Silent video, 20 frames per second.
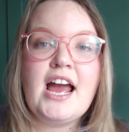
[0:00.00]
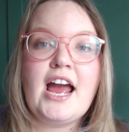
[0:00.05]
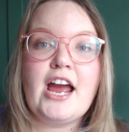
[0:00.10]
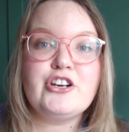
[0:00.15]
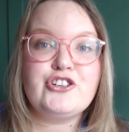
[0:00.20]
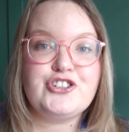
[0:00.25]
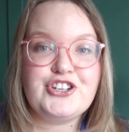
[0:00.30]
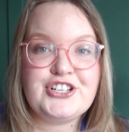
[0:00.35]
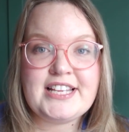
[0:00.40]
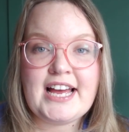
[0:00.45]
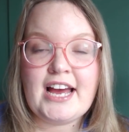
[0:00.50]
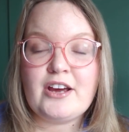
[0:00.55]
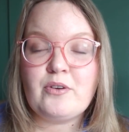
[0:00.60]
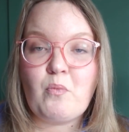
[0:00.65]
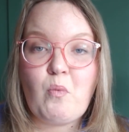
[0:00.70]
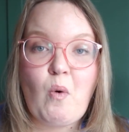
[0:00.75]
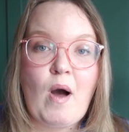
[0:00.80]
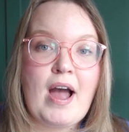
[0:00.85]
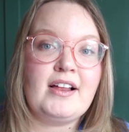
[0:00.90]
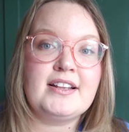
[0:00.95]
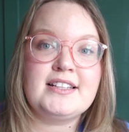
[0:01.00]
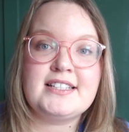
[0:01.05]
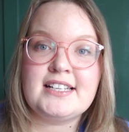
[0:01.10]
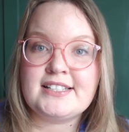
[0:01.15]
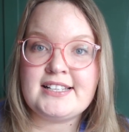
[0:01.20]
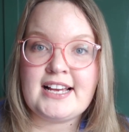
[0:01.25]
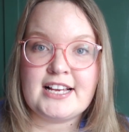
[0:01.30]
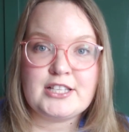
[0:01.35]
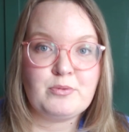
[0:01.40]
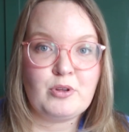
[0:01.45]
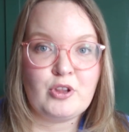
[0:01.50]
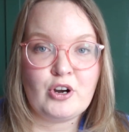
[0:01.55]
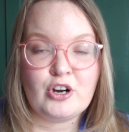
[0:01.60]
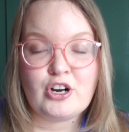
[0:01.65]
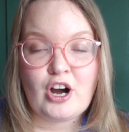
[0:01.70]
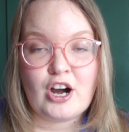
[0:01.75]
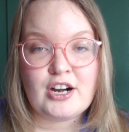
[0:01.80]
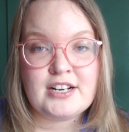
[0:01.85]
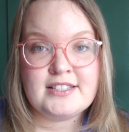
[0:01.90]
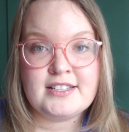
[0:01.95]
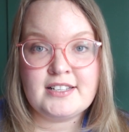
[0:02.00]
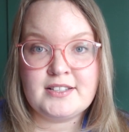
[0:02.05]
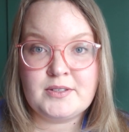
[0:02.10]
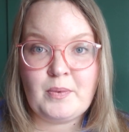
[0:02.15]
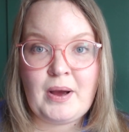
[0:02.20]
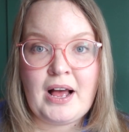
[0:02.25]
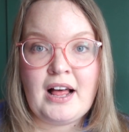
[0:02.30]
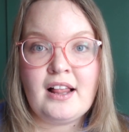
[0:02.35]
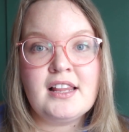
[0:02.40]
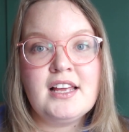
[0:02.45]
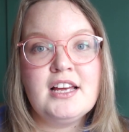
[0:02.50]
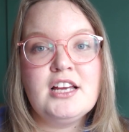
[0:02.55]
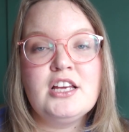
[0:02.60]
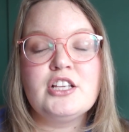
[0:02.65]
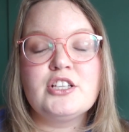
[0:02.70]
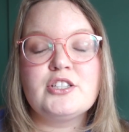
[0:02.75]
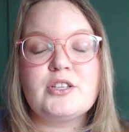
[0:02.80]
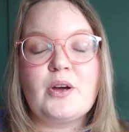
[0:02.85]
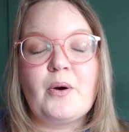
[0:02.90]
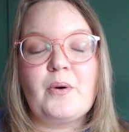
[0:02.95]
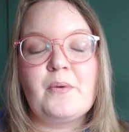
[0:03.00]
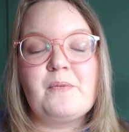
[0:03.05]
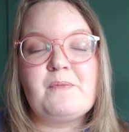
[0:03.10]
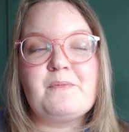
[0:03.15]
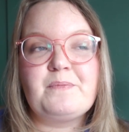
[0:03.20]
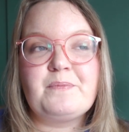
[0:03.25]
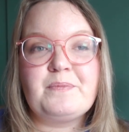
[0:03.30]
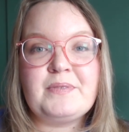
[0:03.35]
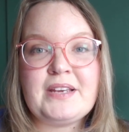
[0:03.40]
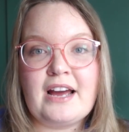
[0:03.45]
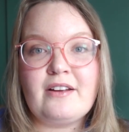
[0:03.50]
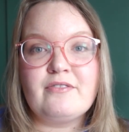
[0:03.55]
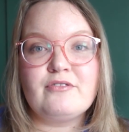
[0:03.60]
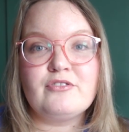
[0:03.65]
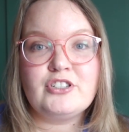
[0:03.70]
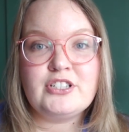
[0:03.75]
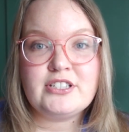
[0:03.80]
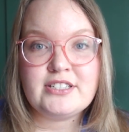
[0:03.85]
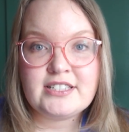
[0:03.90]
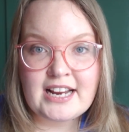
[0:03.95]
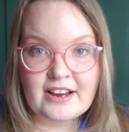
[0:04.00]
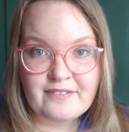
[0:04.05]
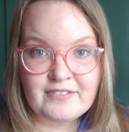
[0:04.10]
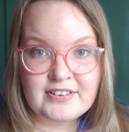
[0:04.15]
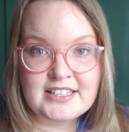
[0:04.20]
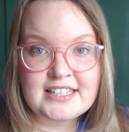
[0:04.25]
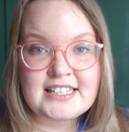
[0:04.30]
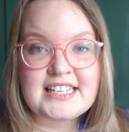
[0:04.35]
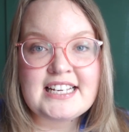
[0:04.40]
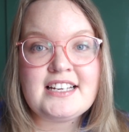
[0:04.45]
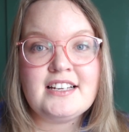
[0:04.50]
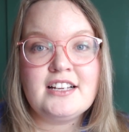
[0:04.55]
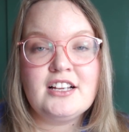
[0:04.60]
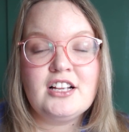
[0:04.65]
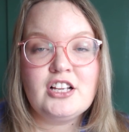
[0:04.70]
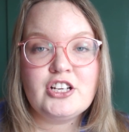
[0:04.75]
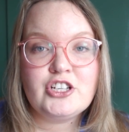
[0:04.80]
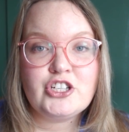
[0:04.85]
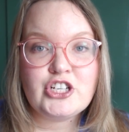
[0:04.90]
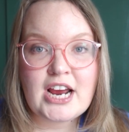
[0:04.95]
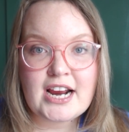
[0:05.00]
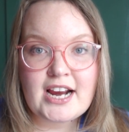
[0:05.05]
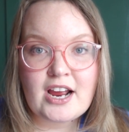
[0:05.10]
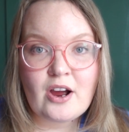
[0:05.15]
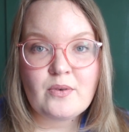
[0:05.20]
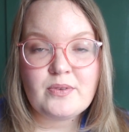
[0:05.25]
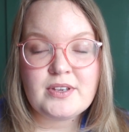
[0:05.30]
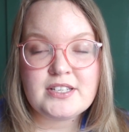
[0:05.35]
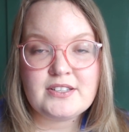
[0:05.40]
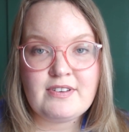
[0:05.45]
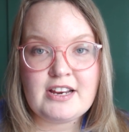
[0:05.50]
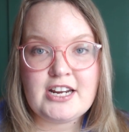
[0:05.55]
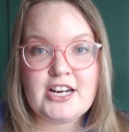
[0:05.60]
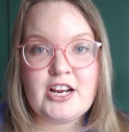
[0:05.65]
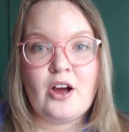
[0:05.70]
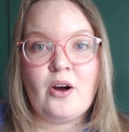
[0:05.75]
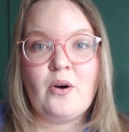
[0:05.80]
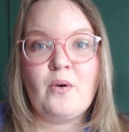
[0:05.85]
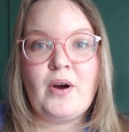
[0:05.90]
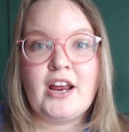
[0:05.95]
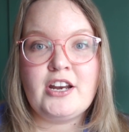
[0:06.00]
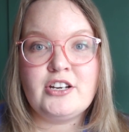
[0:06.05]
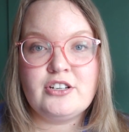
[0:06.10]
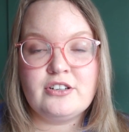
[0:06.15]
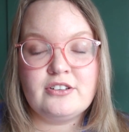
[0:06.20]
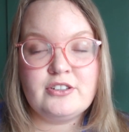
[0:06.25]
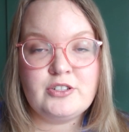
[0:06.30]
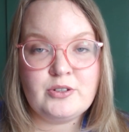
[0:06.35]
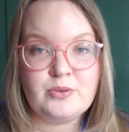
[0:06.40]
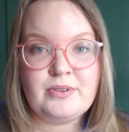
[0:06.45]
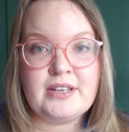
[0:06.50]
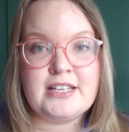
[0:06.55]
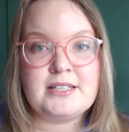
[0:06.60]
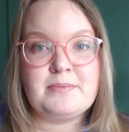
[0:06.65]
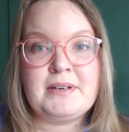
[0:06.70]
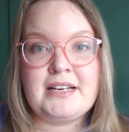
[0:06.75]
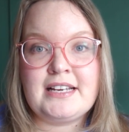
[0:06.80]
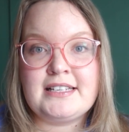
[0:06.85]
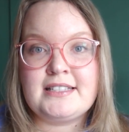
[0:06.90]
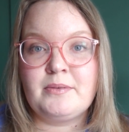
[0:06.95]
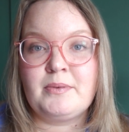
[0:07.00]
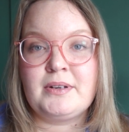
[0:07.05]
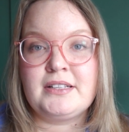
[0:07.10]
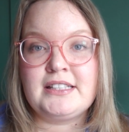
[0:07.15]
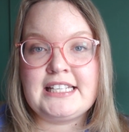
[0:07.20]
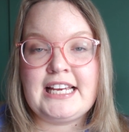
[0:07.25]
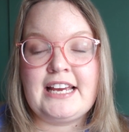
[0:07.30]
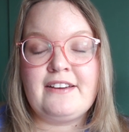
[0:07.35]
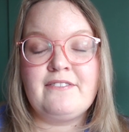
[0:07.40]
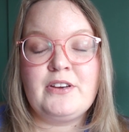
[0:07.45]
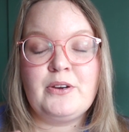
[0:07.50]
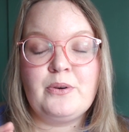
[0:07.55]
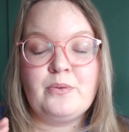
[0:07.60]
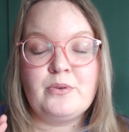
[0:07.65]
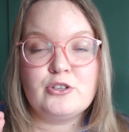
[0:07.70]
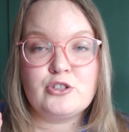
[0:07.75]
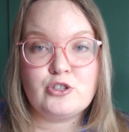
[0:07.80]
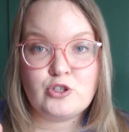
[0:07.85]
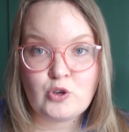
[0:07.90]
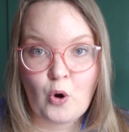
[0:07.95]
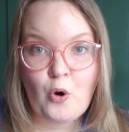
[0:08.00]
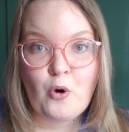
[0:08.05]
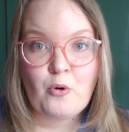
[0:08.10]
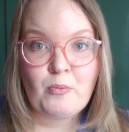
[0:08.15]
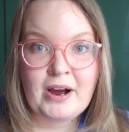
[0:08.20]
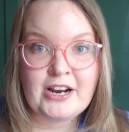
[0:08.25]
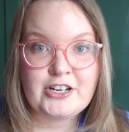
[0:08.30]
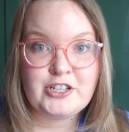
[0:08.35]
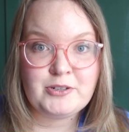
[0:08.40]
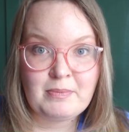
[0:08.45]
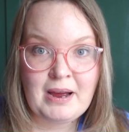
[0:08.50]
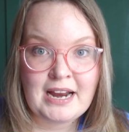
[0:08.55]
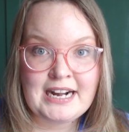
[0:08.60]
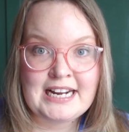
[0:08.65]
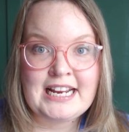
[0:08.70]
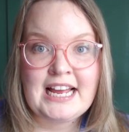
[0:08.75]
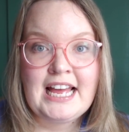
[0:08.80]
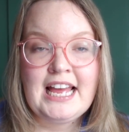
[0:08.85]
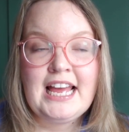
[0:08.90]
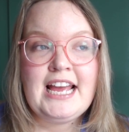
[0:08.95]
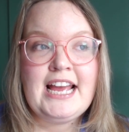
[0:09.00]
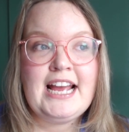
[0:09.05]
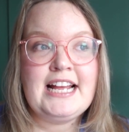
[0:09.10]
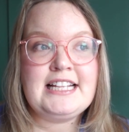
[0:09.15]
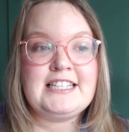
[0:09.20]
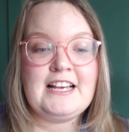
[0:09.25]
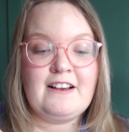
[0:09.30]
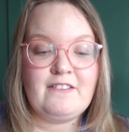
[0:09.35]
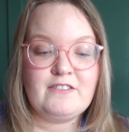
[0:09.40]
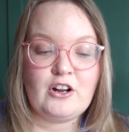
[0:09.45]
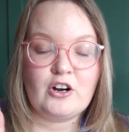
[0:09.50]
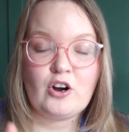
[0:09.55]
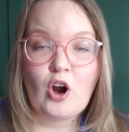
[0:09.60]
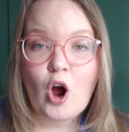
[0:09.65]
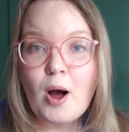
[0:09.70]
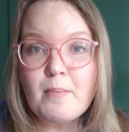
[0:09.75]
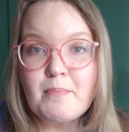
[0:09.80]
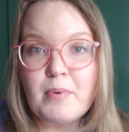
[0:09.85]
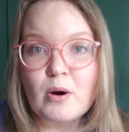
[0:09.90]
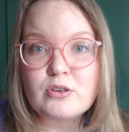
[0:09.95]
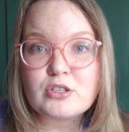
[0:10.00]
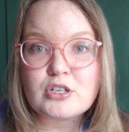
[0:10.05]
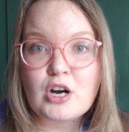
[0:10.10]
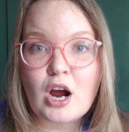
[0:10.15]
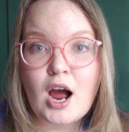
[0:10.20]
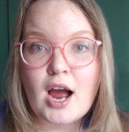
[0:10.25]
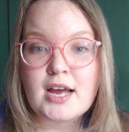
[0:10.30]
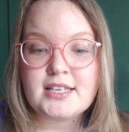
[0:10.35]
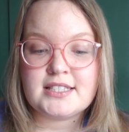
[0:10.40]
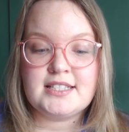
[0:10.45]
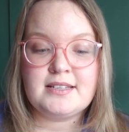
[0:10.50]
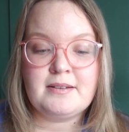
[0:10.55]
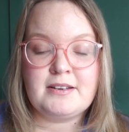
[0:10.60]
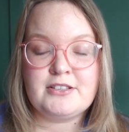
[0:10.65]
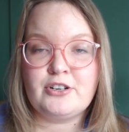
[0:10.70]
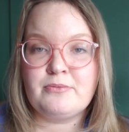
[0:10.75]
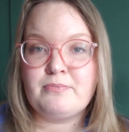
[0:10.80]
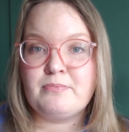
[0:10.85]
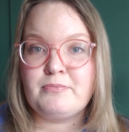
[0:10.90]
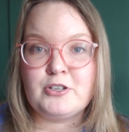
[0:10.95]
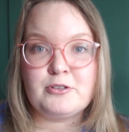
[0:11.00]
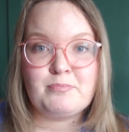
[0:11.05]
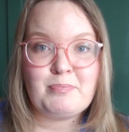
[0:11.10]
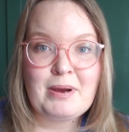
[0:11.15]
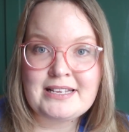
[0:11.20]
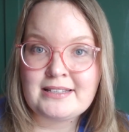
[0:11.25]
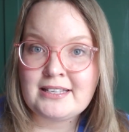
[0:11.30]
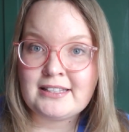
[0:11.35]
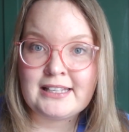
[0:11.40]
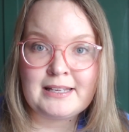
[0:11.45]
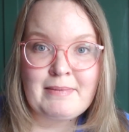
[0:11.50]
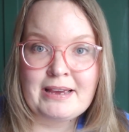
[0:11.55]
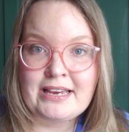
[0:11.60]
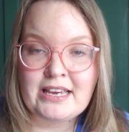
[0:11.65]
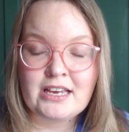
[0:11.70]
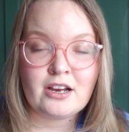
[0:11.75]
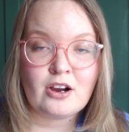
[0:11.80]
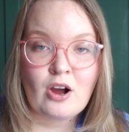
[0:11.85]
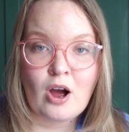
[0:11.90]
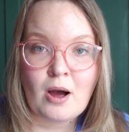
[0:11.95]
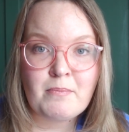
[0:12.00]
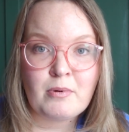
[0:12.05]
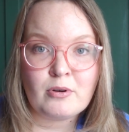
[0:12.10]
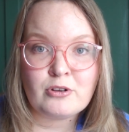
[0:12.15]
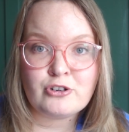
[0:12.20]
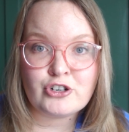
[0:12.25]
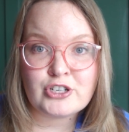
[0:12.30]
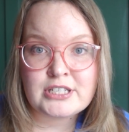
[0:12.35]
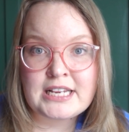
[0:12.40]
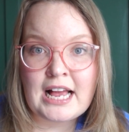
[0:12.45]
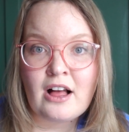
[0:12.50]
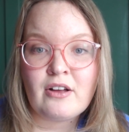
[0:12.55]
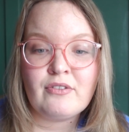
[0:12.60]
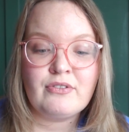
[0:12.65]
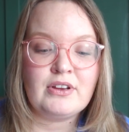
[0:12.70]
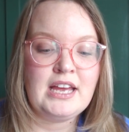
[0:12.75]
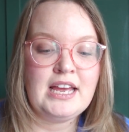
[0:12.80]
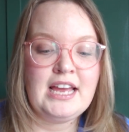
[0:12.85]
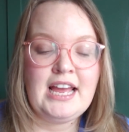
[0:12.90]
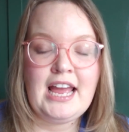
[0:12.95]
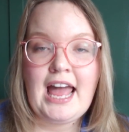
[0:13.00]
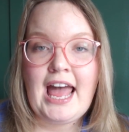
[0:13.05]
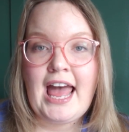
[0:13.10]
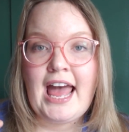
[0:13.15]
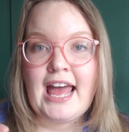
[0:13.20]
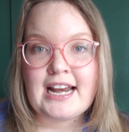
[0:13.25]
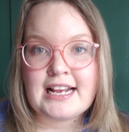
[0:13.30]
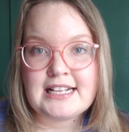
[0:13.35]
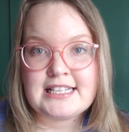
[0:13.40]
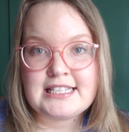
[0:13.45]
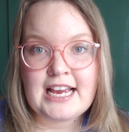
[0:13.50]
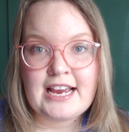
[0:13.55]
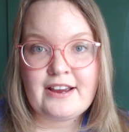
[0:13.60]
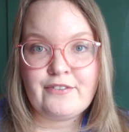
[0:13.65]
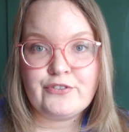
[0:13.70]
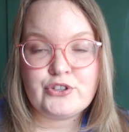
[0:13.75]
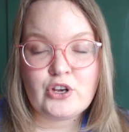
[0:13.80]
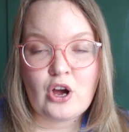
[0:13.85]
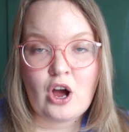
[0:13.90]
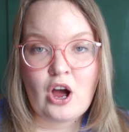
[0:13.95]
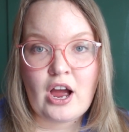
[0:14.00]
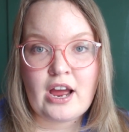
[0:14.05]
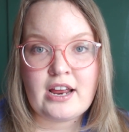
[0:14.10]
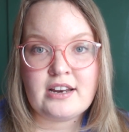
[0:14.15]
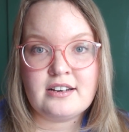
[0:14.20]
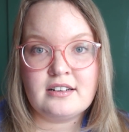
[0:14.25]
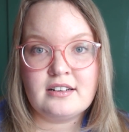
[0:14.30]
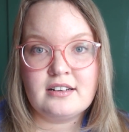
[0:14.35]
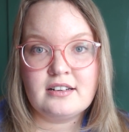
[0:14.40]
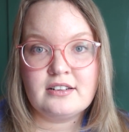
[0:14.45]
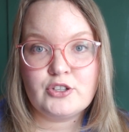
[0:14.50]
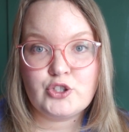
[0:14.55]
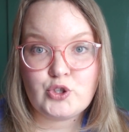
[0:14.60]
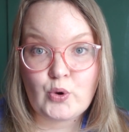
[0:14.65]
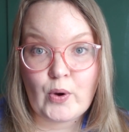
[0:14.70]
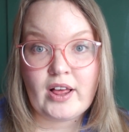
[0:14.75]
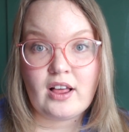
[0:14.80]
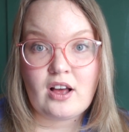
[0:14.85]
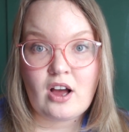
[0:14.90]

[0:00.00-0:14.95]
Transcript: and she's had wild success with her gardens as well. So yeah, definitely check out this video and do this because it would save you so much money. It saves on compost costs because you're just basically making a compost yourself, and it saves on soil